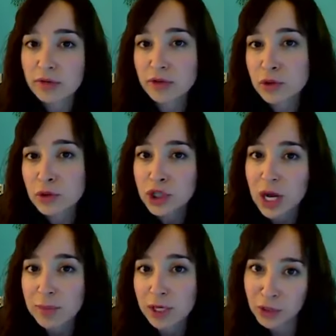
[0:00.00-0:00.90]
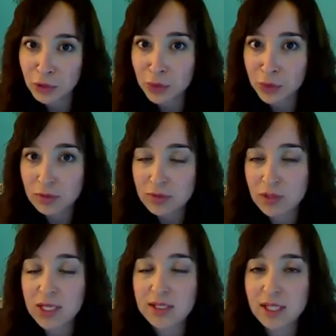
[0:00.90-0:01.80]
food shopping guru,
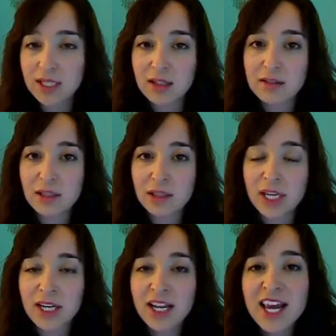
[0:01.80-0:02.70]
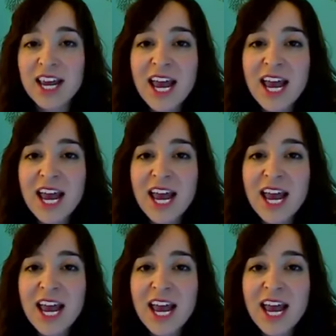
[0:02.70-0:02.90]
so he's going to get us clued in.